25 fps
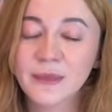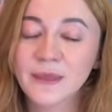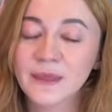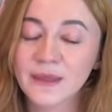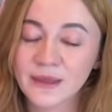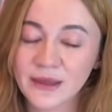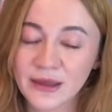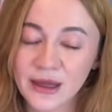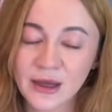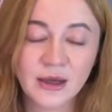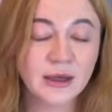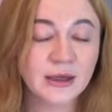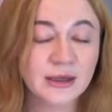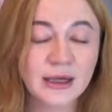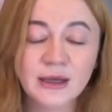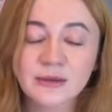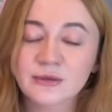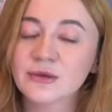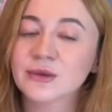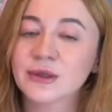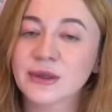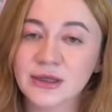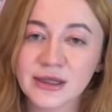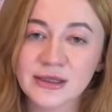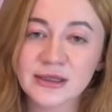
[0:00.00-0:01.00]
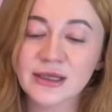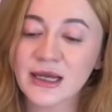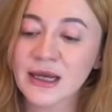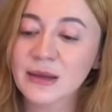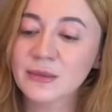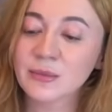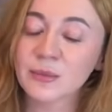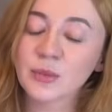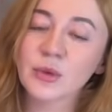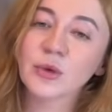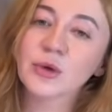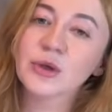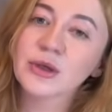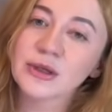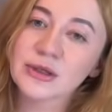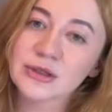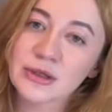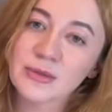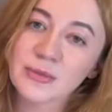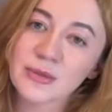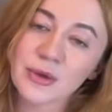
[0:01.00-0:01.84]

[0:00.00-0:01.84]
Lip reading: There are definitely 10 points